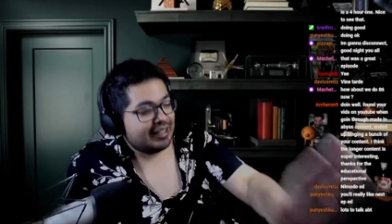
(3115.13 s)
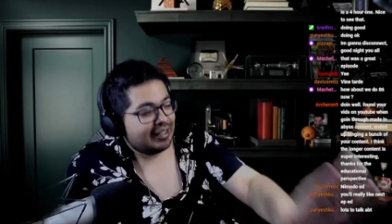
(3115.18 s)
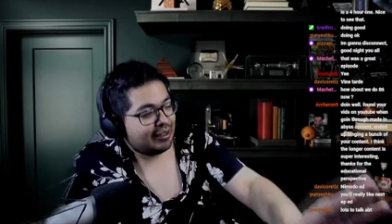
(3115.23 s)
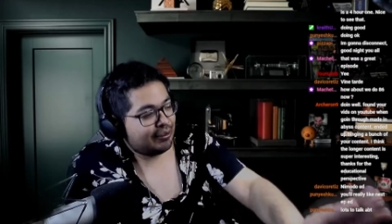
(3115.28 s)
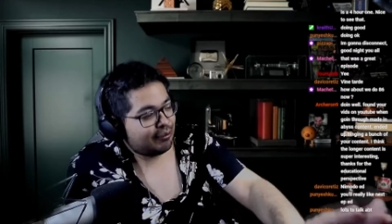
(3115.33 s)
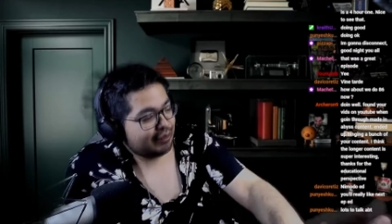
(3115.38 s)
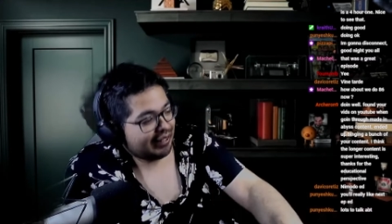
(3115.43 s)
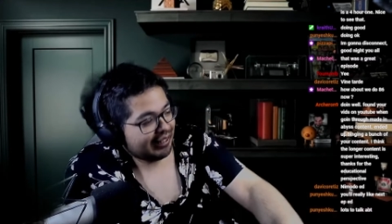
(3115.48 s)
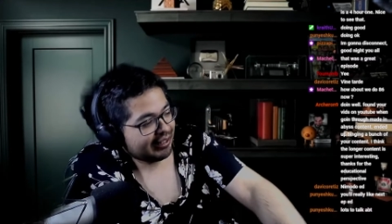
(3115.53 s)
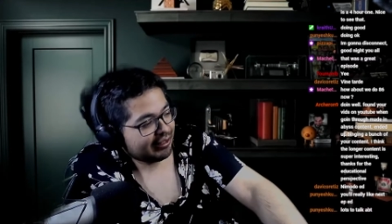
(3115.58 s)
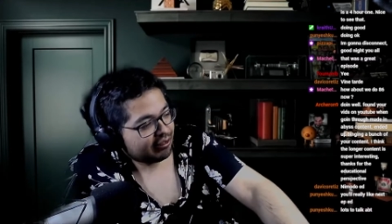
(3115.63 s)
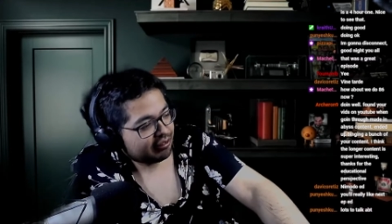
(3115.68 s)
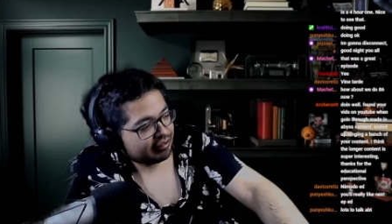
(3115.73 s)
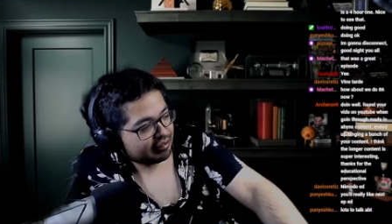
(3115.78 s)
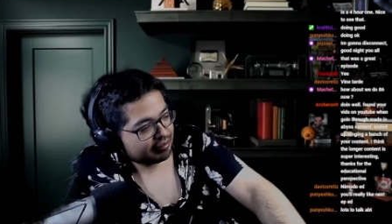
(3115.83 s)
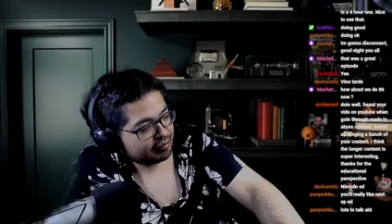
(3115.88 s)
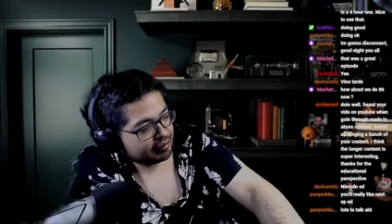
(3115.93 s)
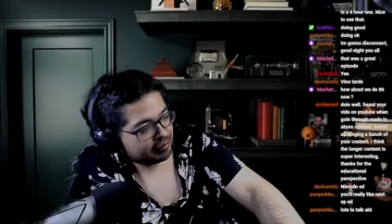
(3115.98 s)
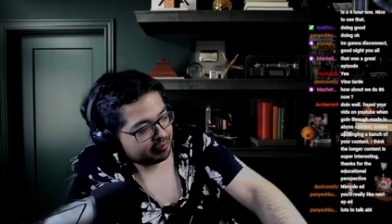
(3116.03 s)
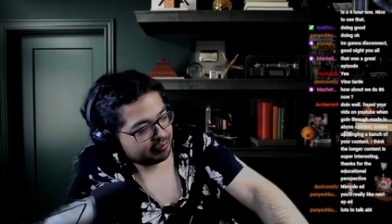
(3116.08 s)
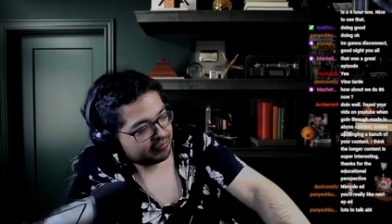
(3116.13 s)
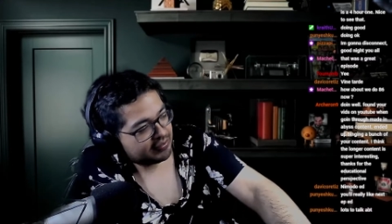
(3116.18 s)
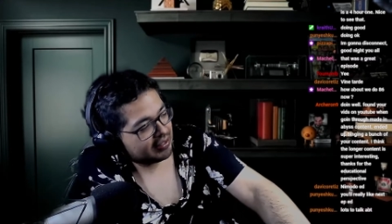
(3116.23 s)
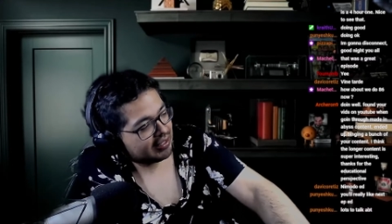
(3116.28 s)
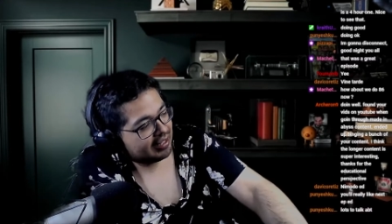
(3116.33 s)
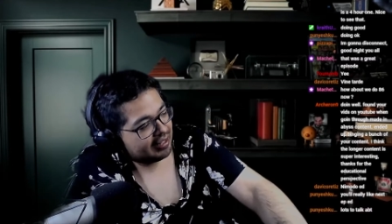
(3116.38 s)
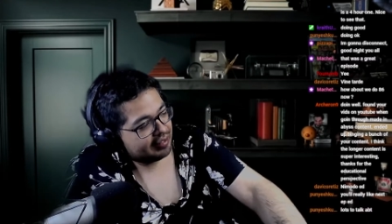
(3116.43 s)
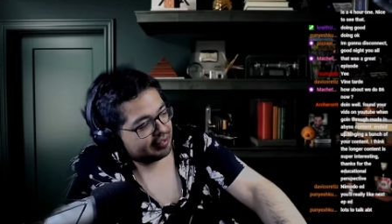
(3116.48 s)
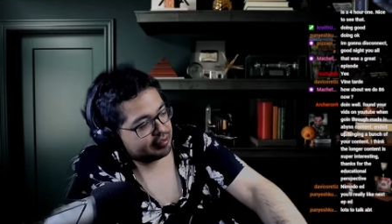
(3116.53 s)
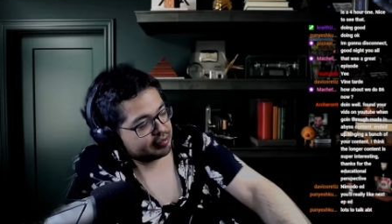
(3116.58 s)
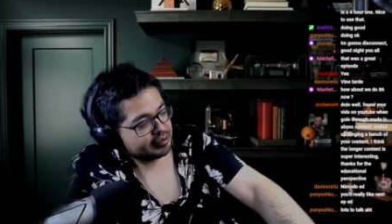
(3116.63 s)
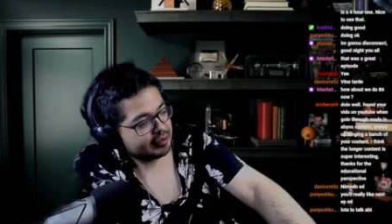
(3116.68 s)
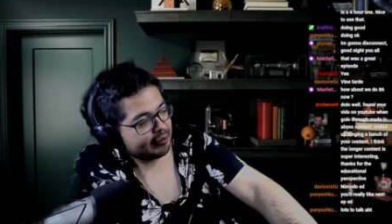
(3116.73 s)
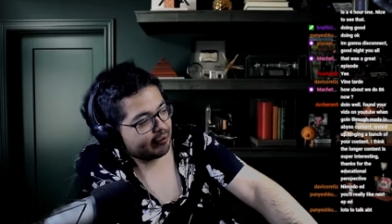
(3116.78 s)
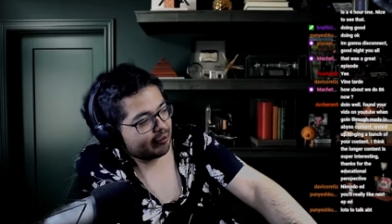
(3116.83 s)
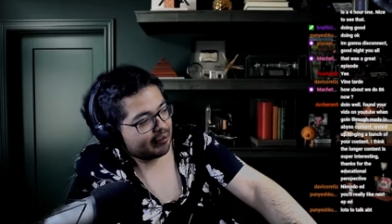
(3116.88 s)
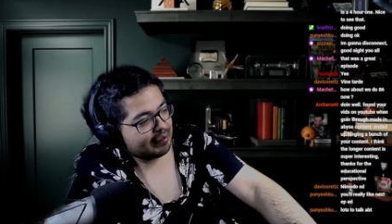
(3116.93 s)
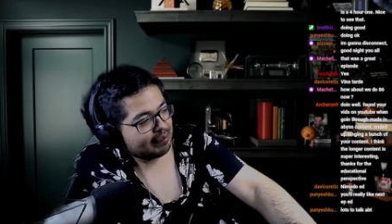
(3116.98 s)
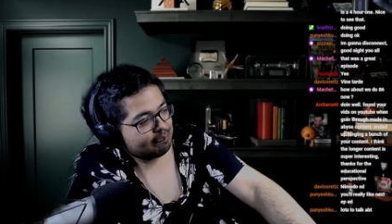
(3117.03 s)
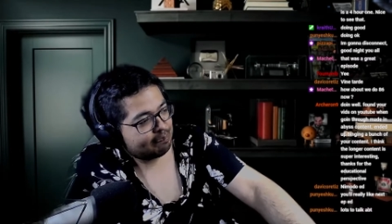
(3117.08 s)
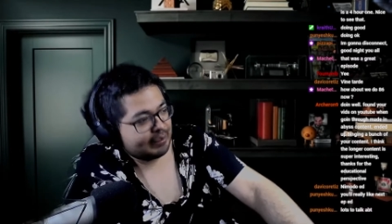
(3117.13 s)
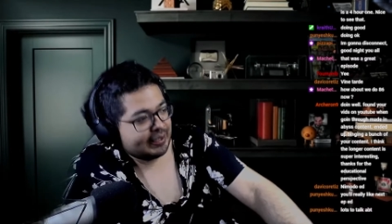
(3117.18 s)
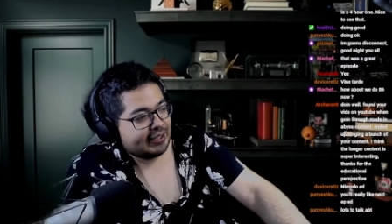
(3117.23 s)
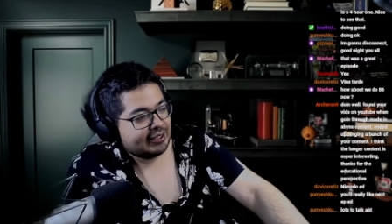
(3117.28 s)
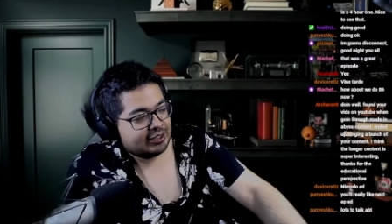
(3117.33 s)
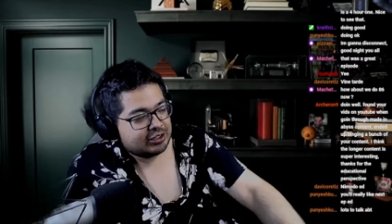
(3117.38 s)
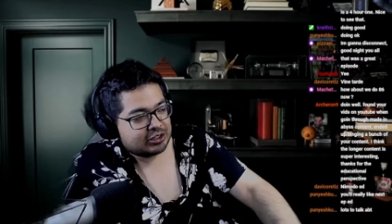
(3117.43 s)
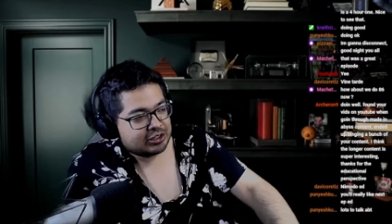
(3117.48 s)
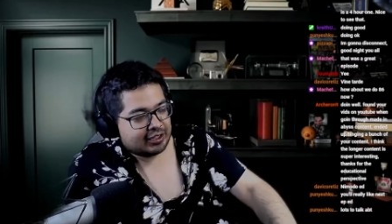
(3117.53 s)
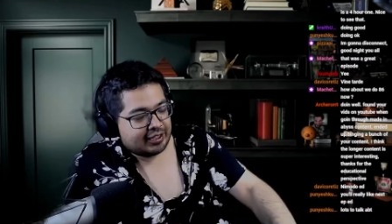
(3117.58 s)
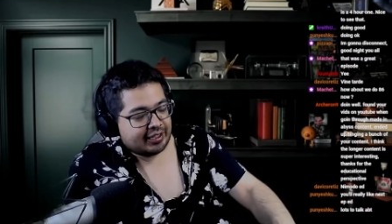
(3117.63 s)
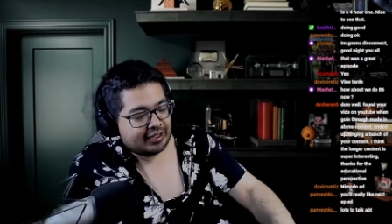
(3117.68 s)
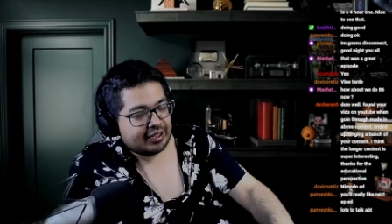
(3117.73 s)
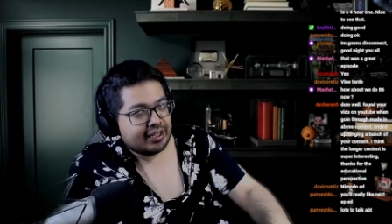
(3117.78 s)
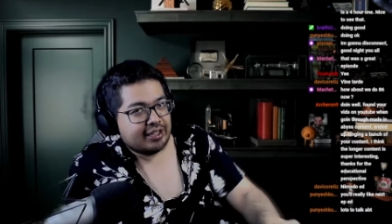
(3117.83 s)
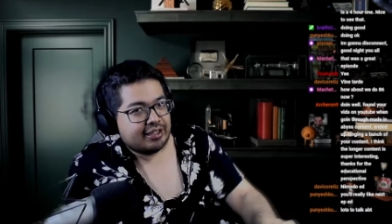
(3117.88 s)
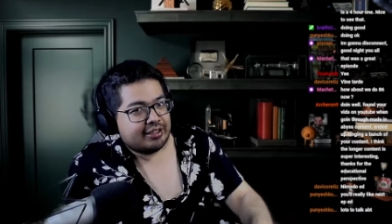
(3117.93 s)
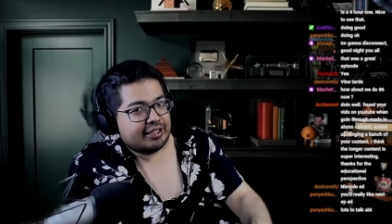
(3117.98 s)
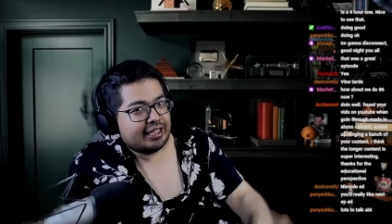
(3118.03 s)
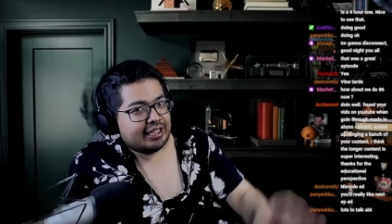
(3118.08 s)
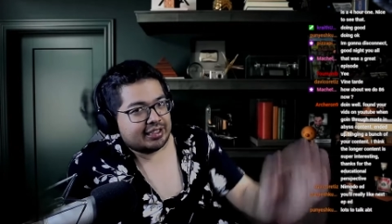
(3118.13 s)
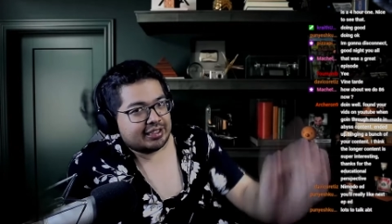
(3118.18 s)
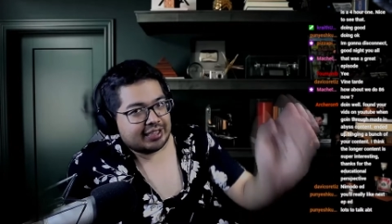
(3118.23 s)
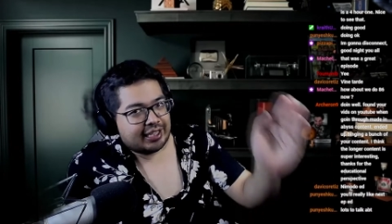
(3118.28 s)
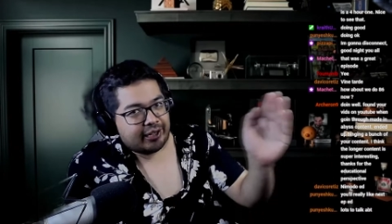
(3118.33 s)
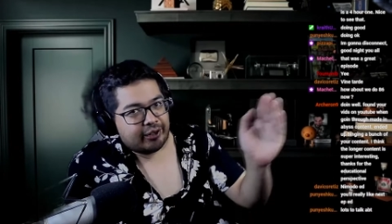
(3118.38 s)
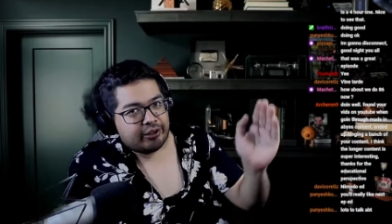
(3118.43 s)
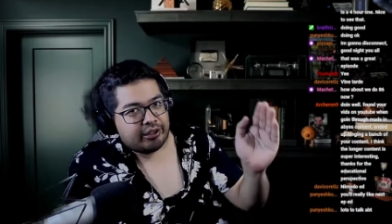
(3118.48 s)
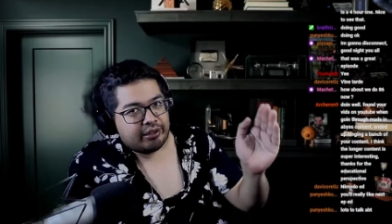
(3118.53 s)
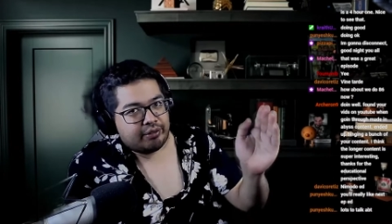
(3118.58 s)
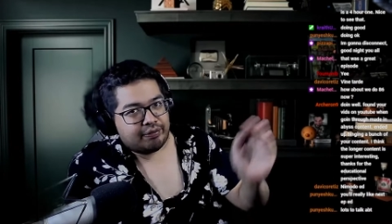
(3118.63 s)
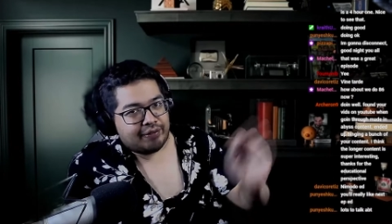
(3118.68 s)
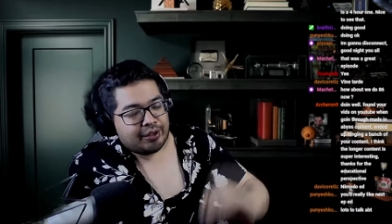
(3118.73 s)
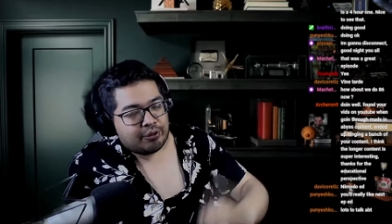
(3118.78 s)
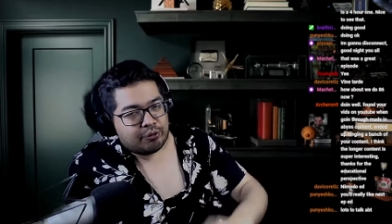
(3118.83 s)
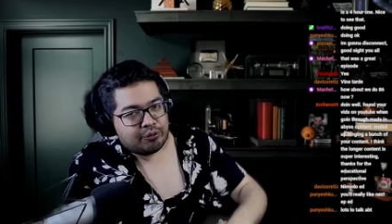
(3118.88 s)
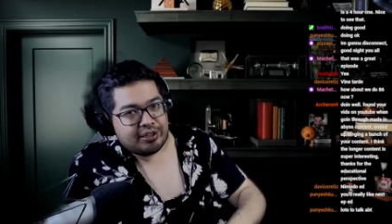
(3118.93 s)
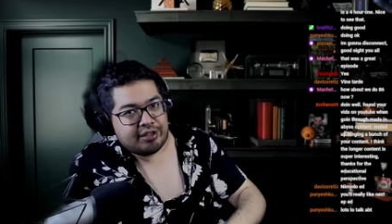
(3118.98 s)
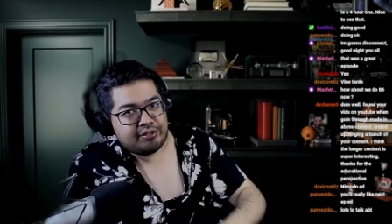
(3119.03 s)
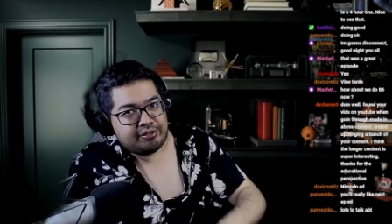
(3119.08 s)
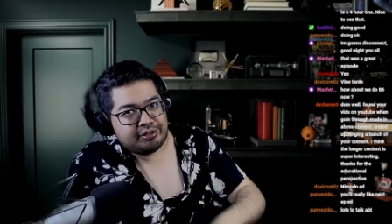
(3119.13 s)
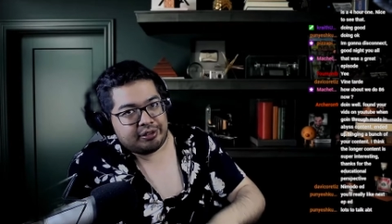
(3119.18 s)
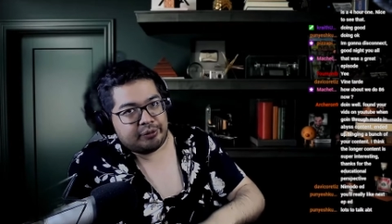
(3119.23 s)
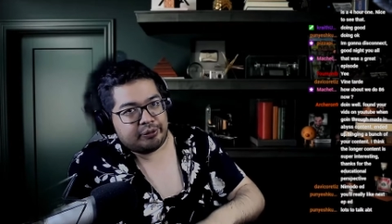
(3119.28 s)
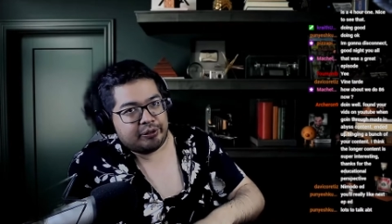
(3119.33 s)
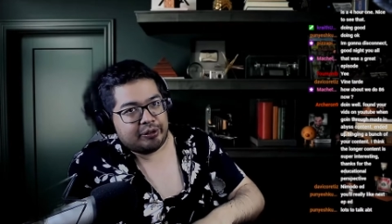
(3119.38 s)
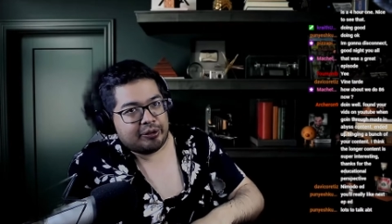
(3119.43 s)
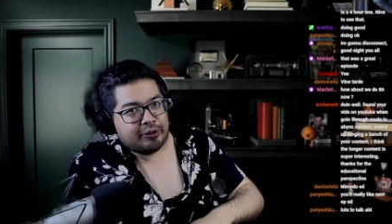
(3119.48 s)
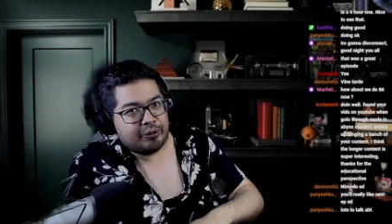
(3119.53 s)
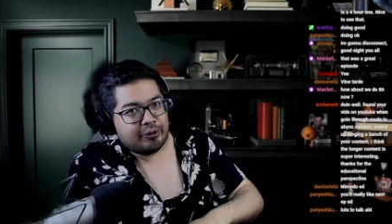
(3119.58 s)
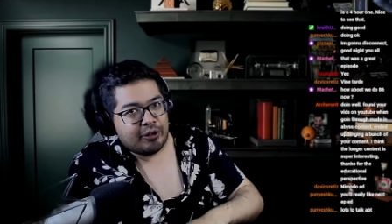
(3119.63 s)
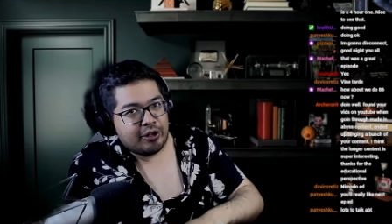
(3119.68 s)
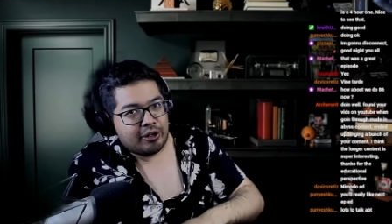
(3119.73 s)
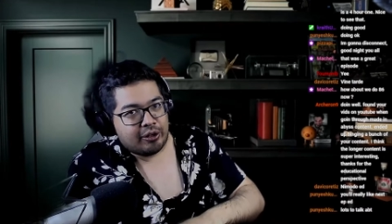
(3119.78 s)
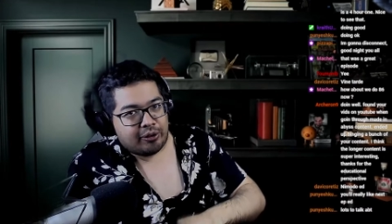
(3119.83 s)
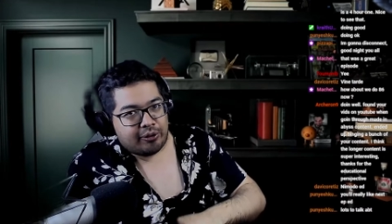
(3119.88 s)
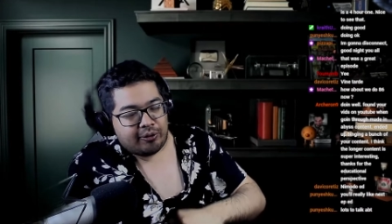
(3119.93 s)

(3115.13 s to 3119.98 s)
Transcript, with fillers: Like, when I hear that some of you guys literally binge like the entirety of like Re-Zero,